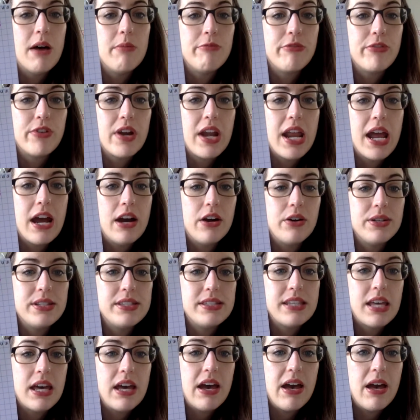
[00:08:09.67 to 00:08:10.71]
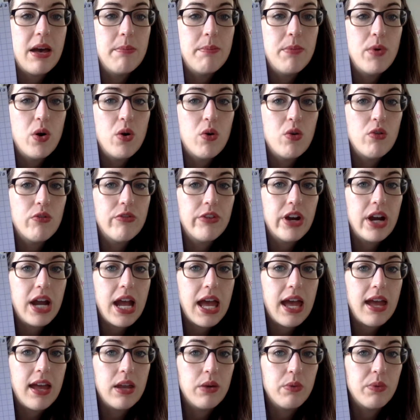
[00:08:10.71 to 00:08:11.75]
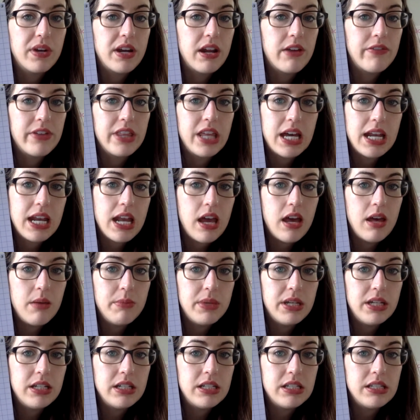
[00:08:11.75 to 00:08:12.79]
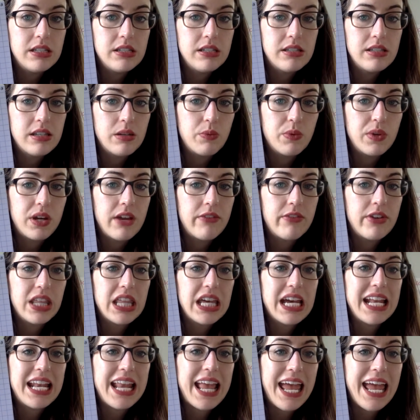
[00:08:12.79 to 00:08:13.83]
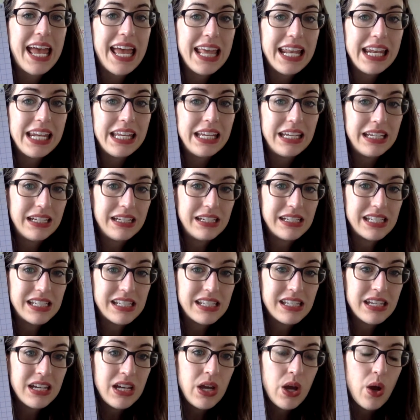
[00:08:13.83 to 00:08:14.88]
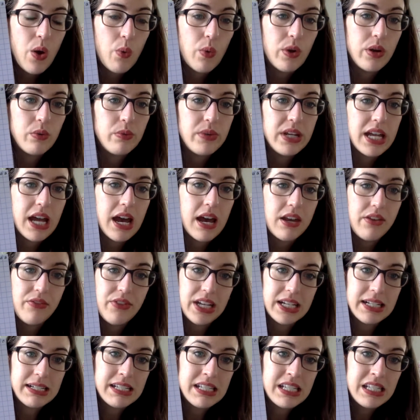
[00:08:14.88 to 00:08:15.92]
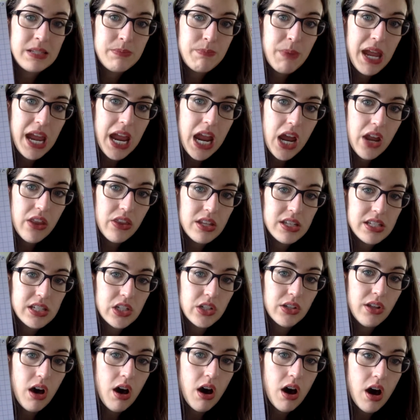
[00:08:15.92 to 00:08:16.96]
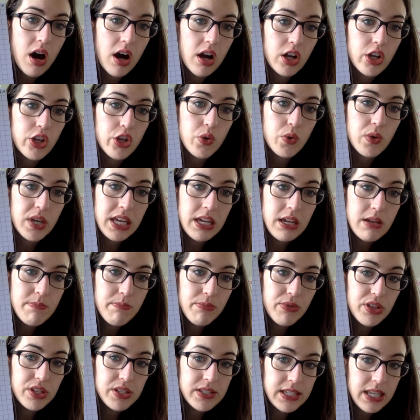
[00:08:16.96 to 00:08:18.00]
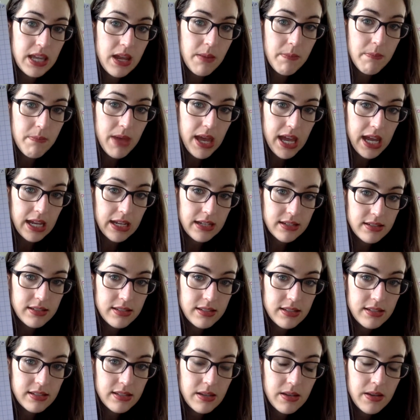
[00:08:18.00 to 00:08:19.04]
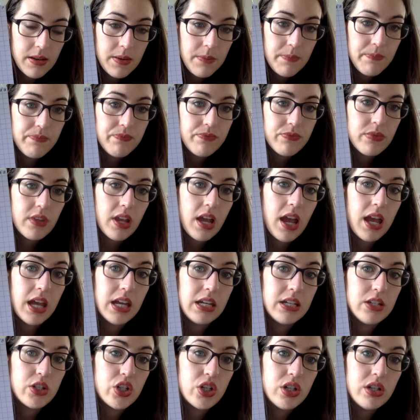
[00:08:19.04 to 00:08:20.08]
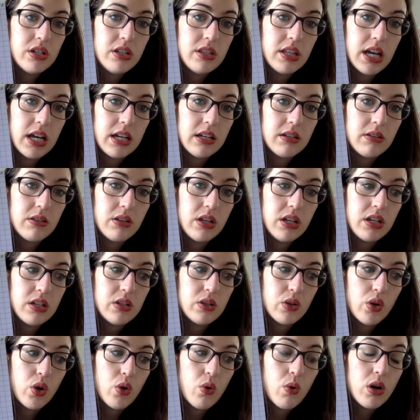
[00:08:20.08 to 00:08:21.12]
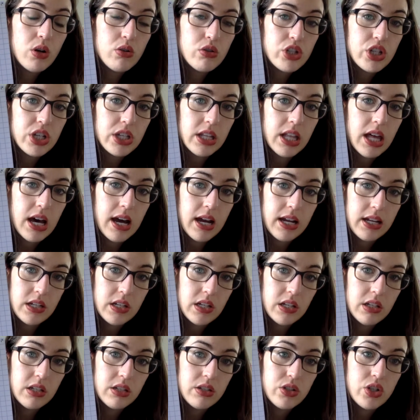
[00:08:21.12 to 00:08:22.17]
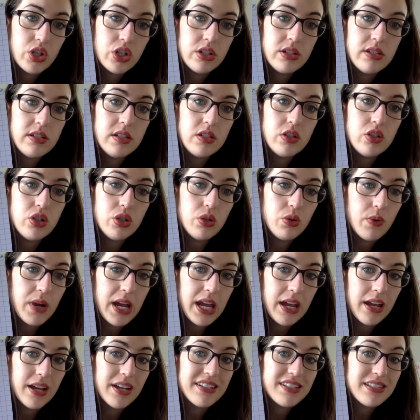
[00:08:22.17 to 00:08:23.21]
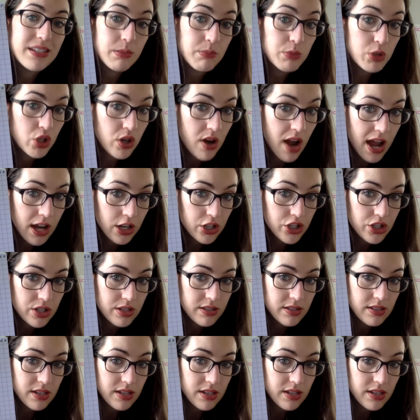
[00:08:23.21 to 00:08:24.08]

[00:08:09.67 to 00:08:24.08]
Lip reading: for now, it's m over n, whatever that m is and whatever that n is. When we kind of expand this log, you keep the same base, and that quotient line turns into a subtraction